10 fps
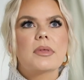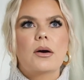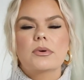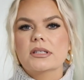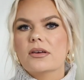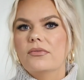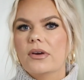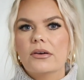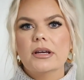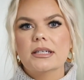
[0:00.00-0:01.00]
that was
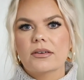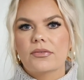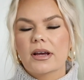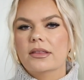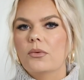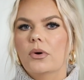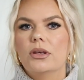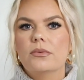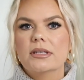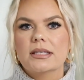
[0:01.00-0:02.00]
very different than what
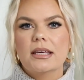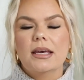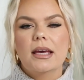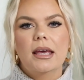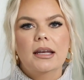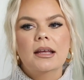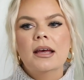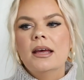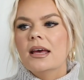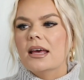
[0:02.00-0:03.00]
you would see in
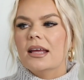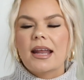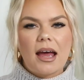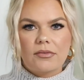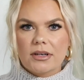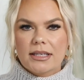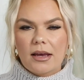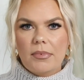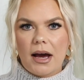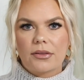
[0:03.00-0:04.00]
an everyday
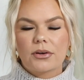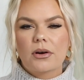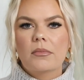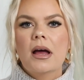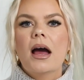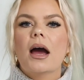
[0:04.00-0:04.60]
bathroom.